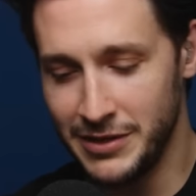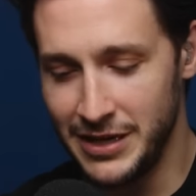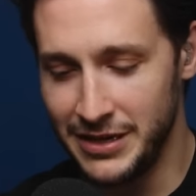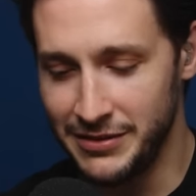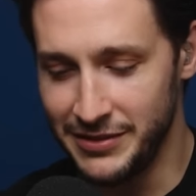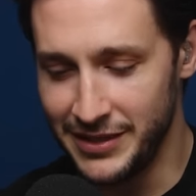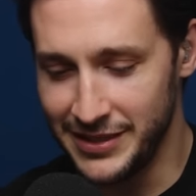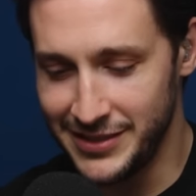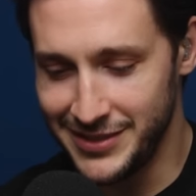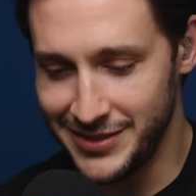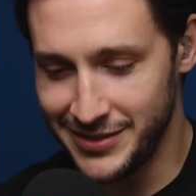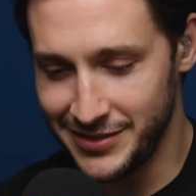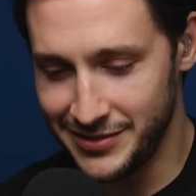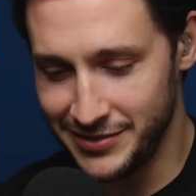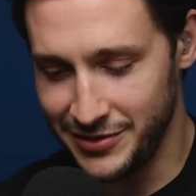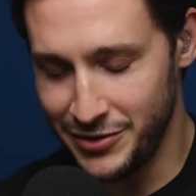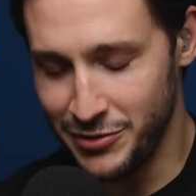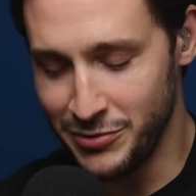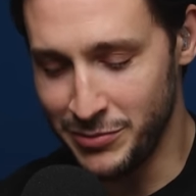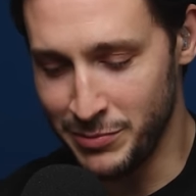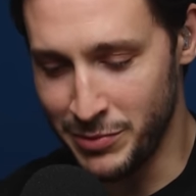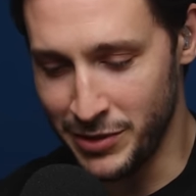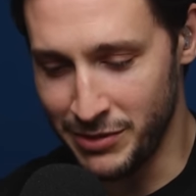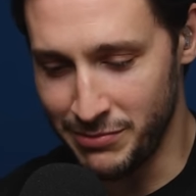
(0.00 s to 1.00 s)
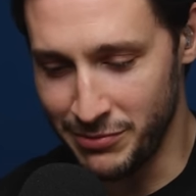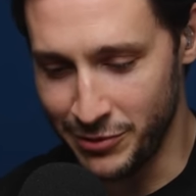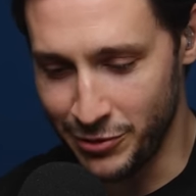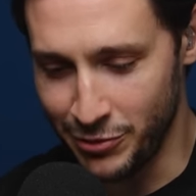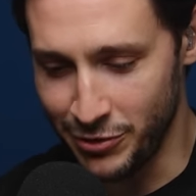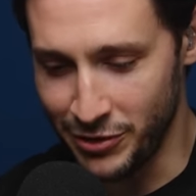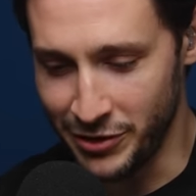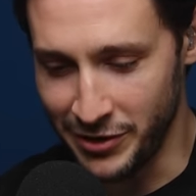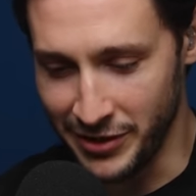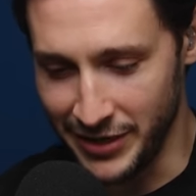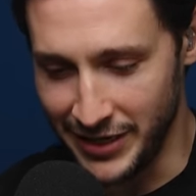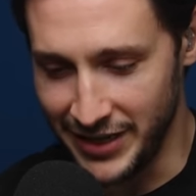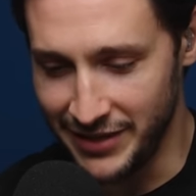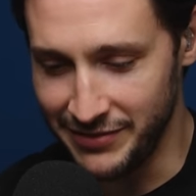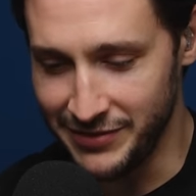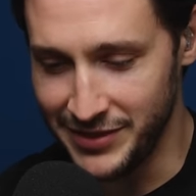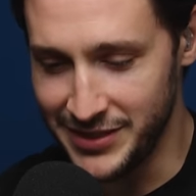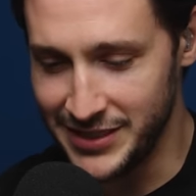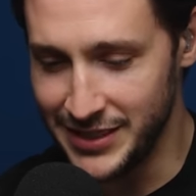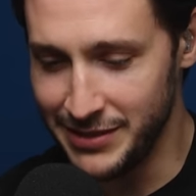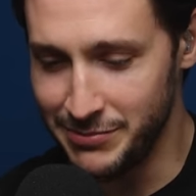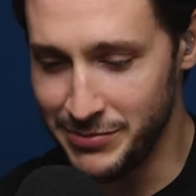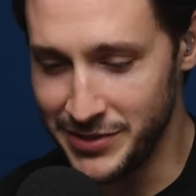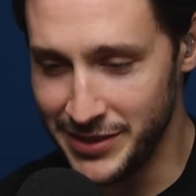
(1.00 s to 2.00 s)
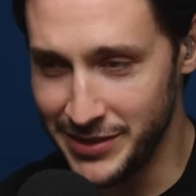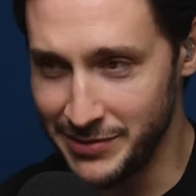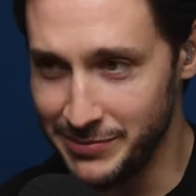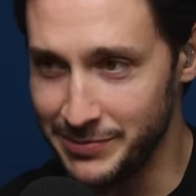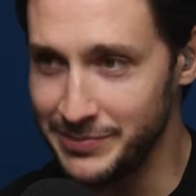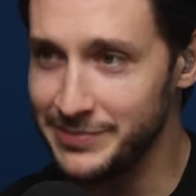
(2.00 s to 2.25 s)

Wow, that's you and Barbara Corcoran gave the same tip.